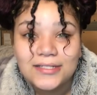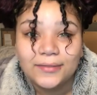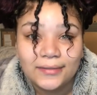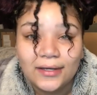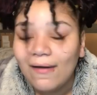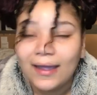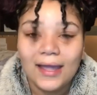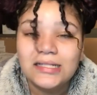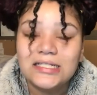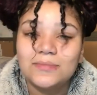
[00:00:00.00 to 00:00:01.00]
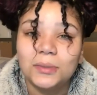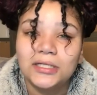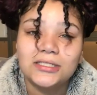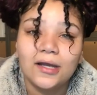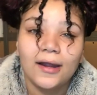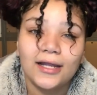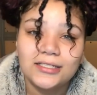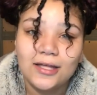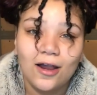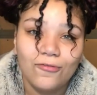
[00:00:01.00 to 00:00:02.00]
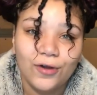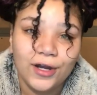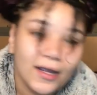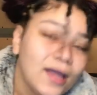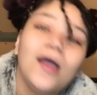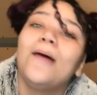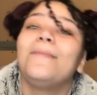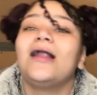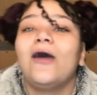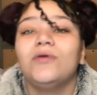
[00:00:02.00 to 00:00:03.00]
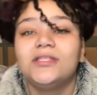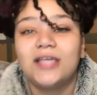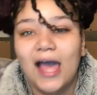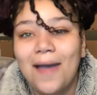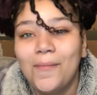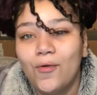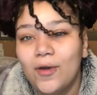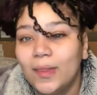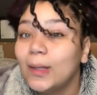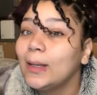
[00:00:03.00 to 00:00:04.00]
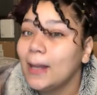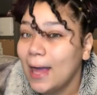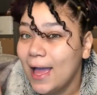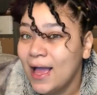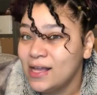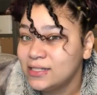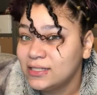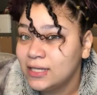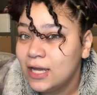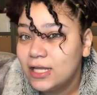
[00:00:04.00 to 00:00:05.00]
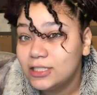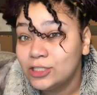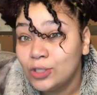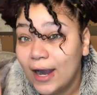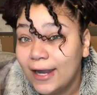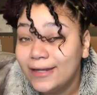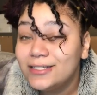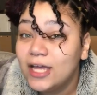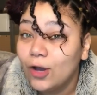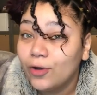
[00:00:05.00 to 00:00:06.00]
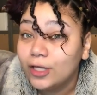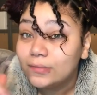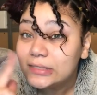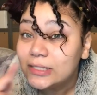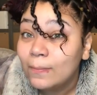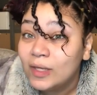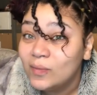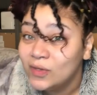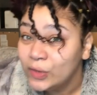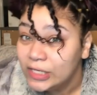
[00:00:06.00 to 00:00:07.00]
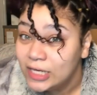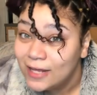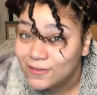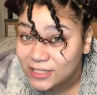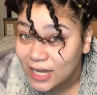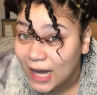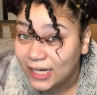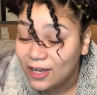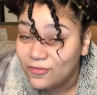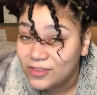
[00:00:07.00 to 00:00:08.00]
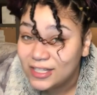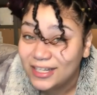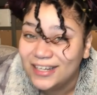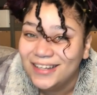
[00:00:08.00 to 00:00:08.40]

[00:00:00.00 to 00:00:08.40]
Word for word: There we go. I can't speak. Sorry, I just got off work. But I would tap on the glass to try and tell him to meet me on another side of the